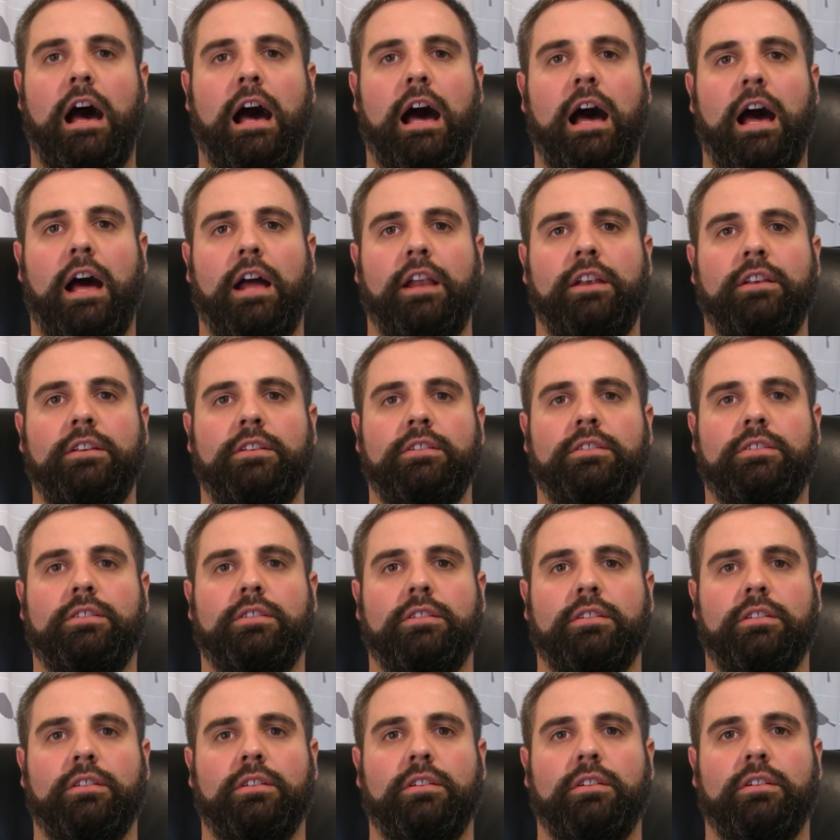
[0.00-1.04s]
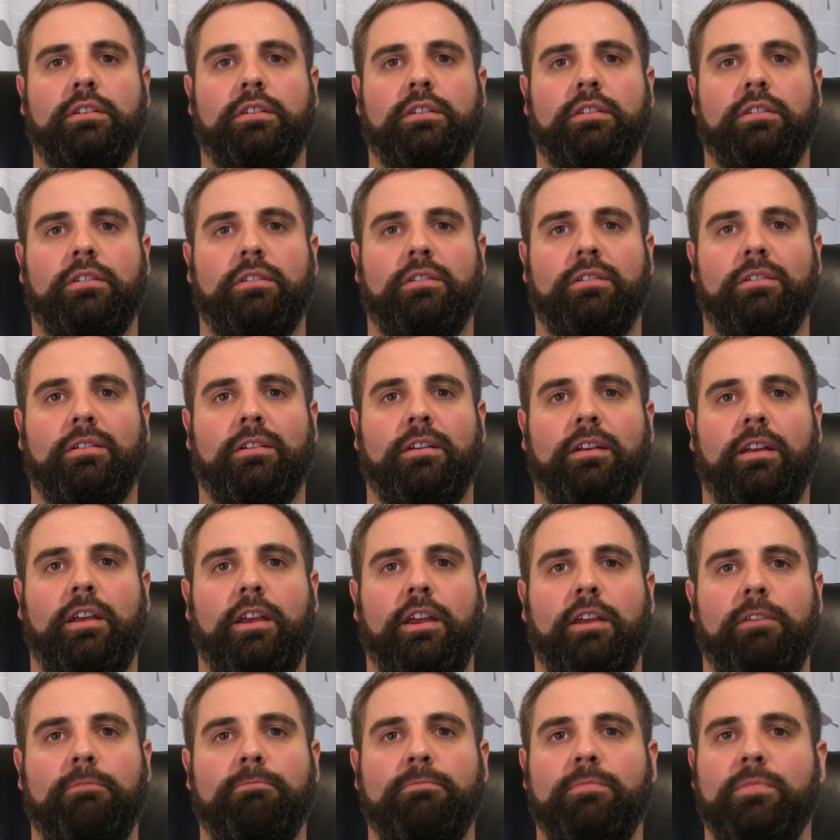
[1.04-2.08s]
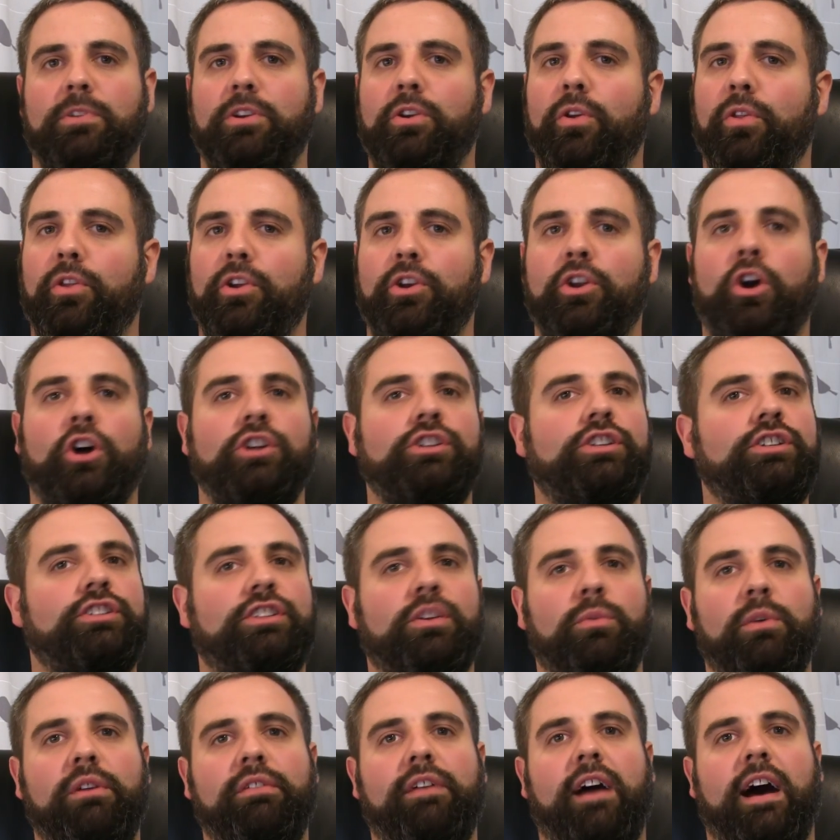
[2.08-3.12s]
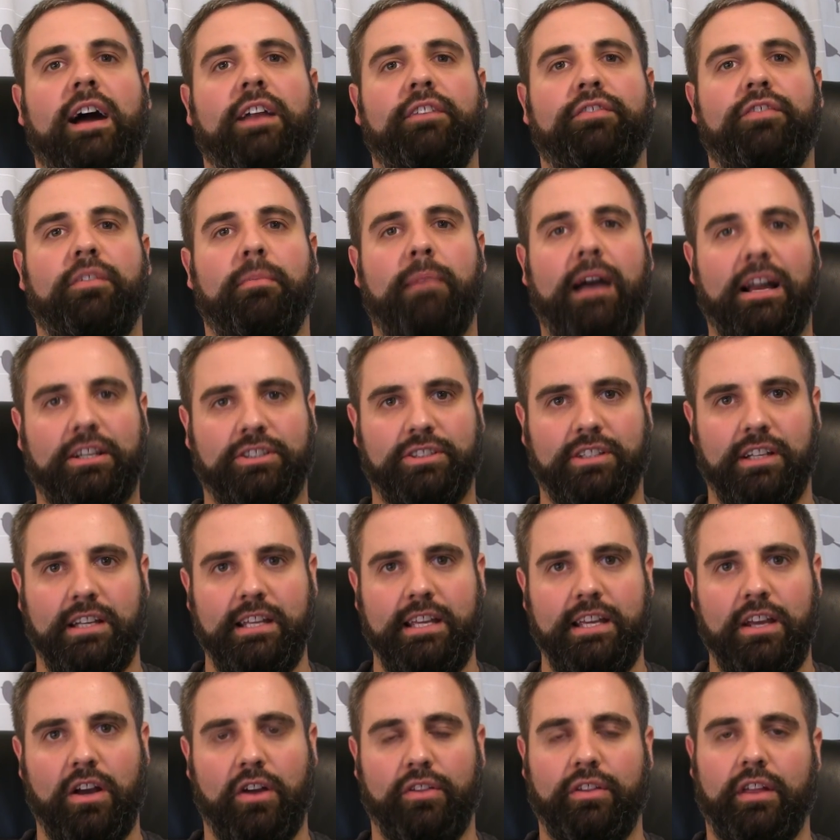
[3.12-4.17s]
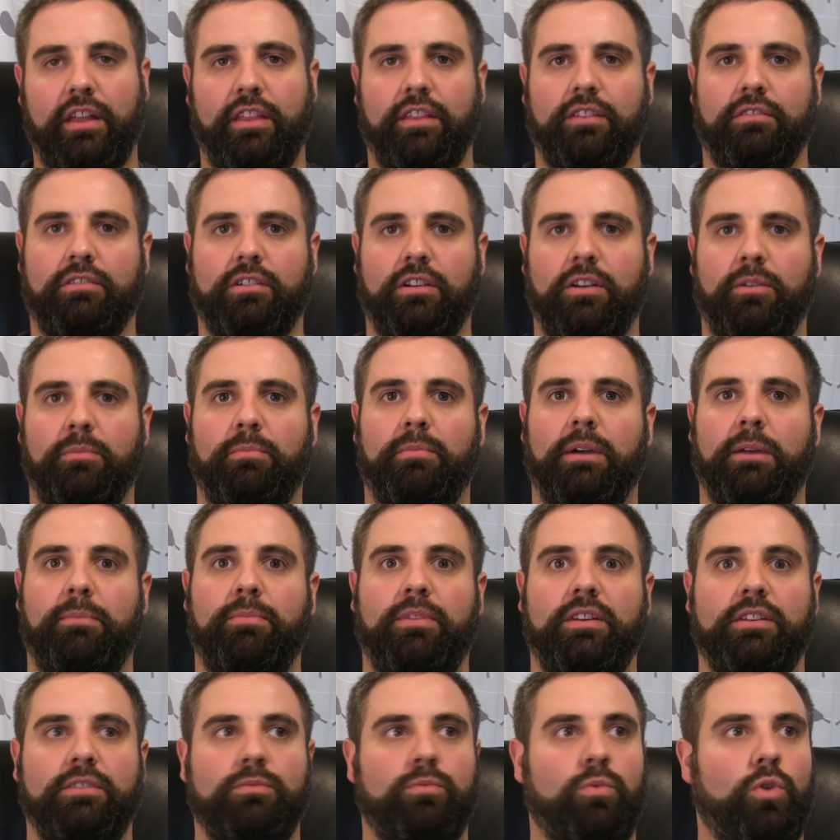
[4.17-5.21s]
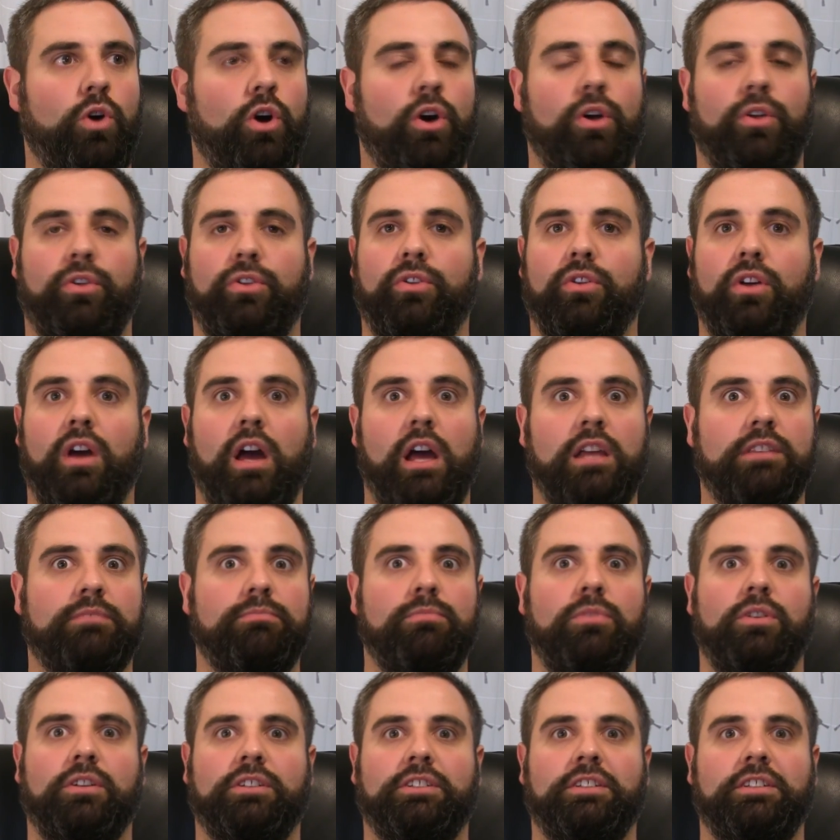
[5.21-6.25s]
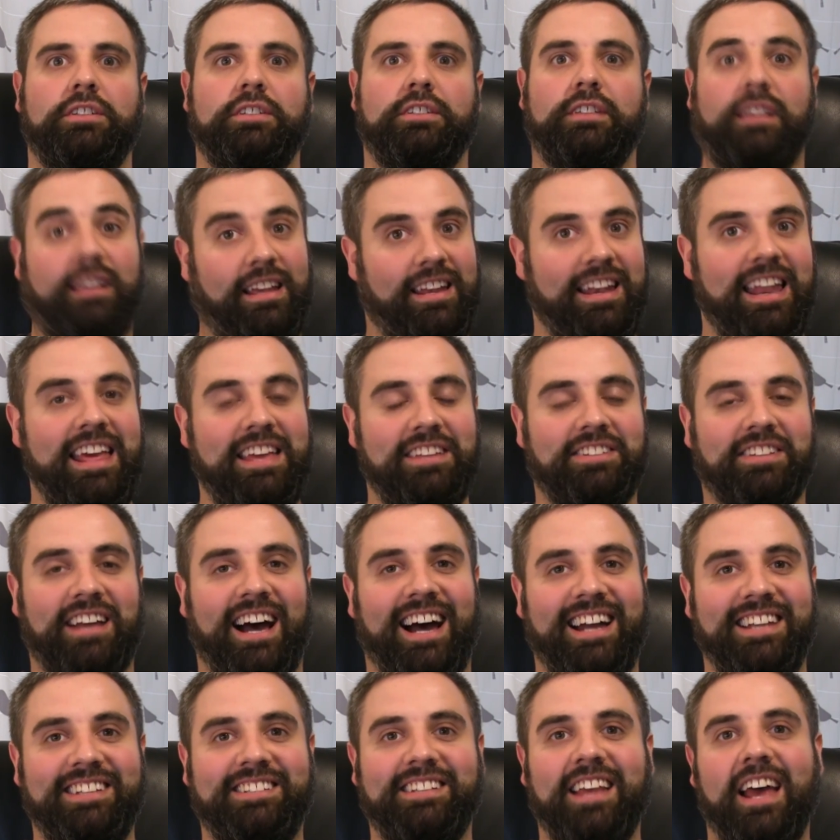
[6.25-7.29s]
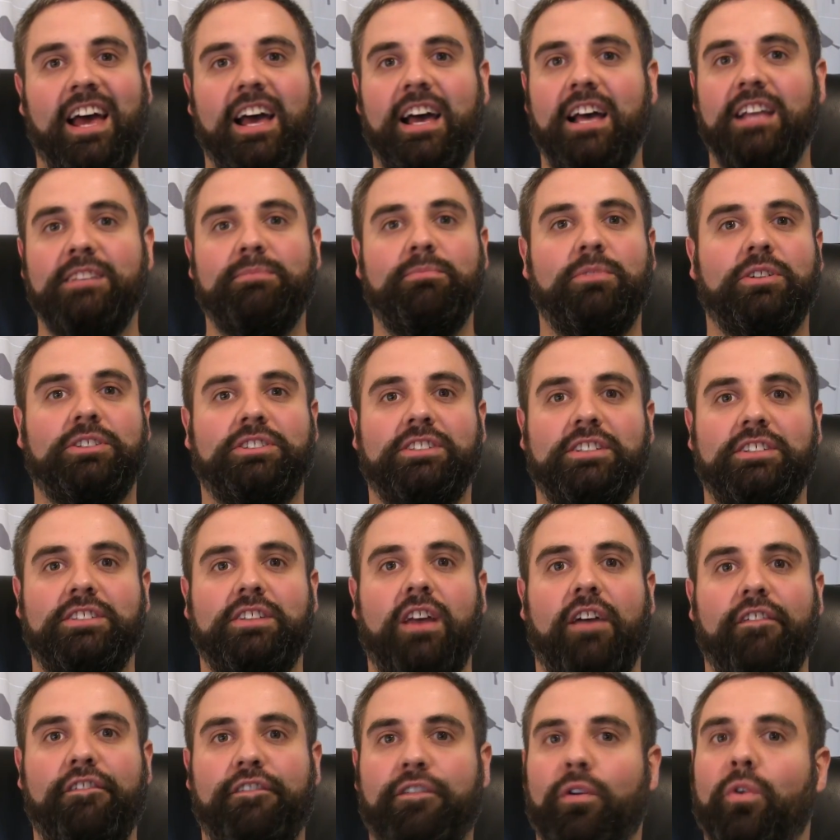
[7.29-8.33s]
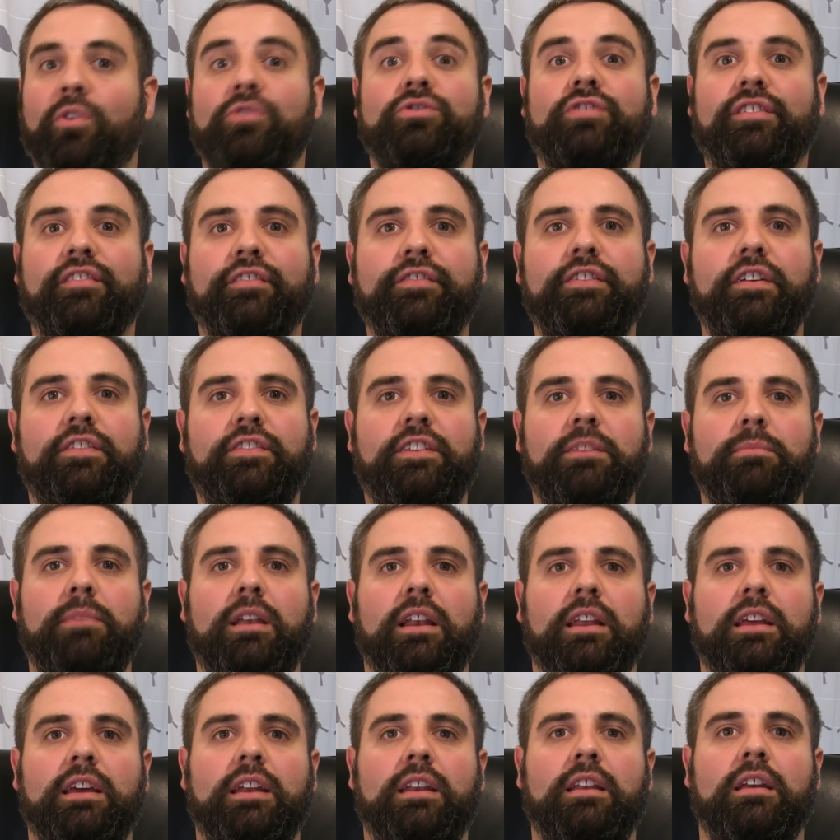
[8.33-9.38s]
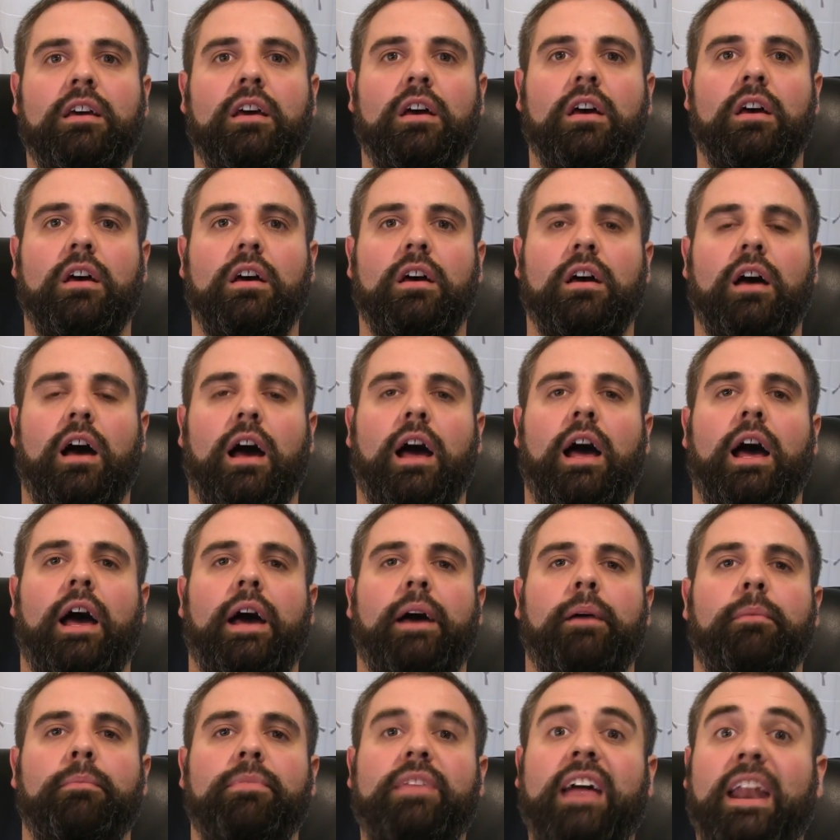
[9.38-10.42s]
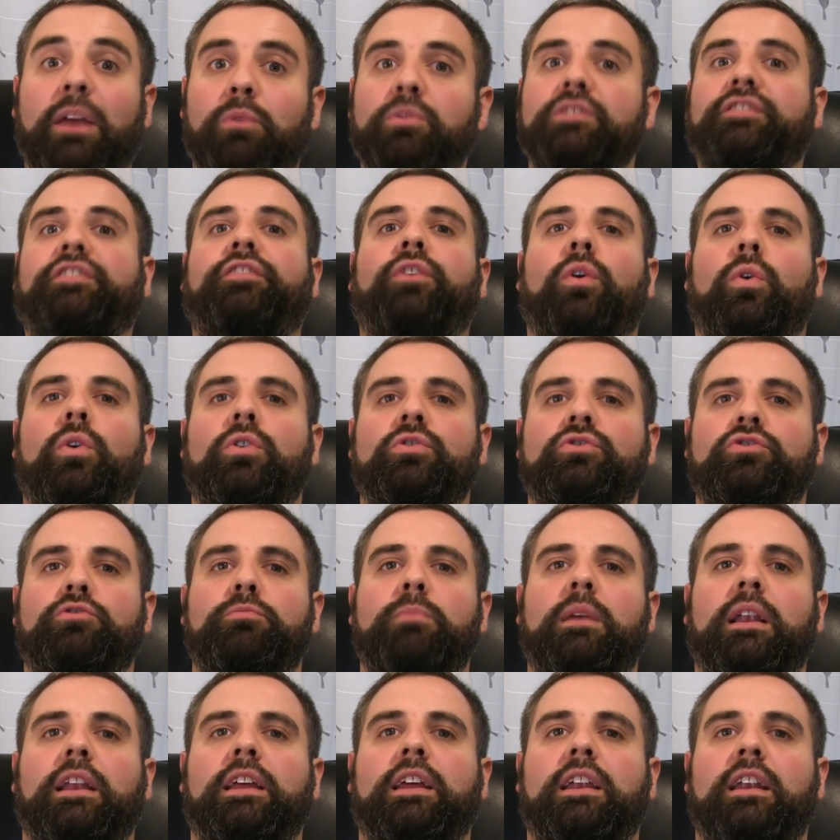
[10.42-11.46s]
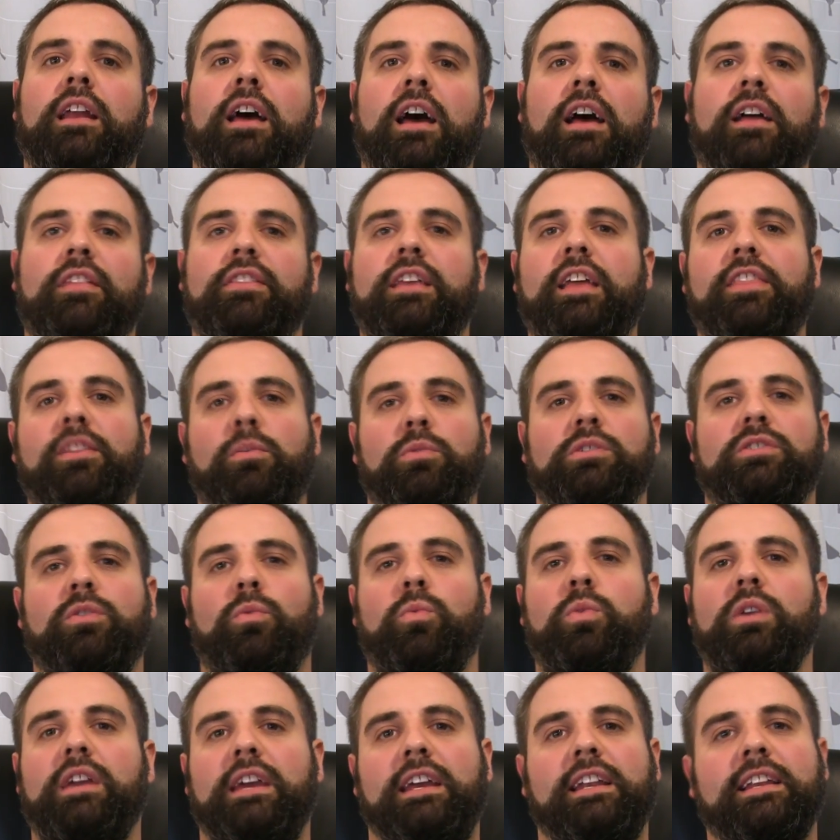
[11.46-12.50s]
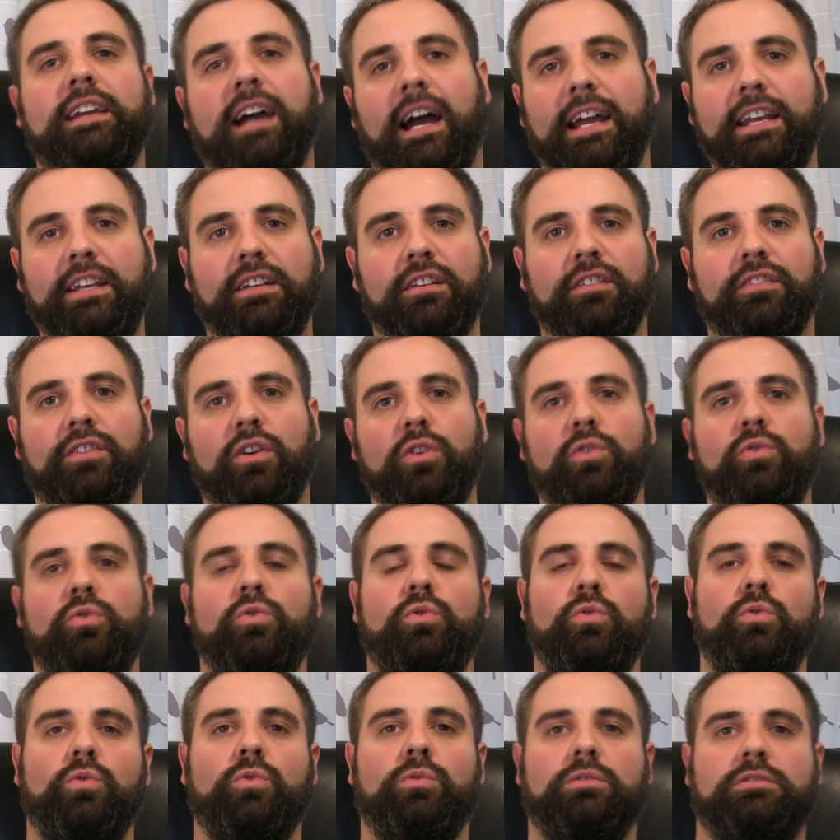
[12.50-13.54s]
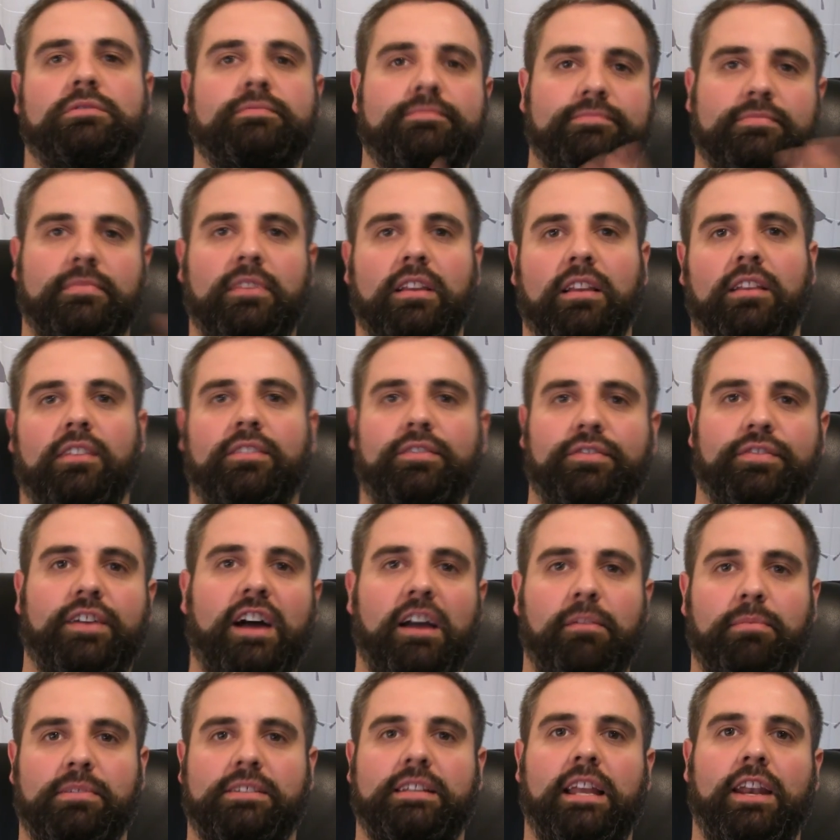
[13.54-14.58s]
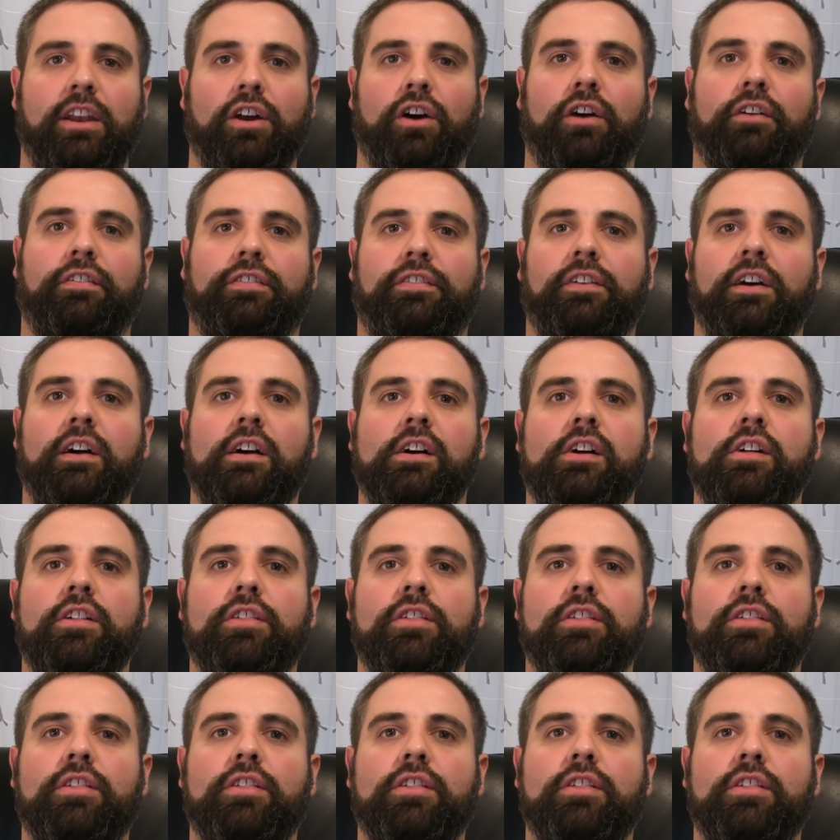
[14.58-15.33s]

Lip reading: and you know, the noises that we've had from Ashley are that the club might be worth as much as, in his eyes, as much as 450 million. Then it was 400 million. Then there was a weird kind of 5% off,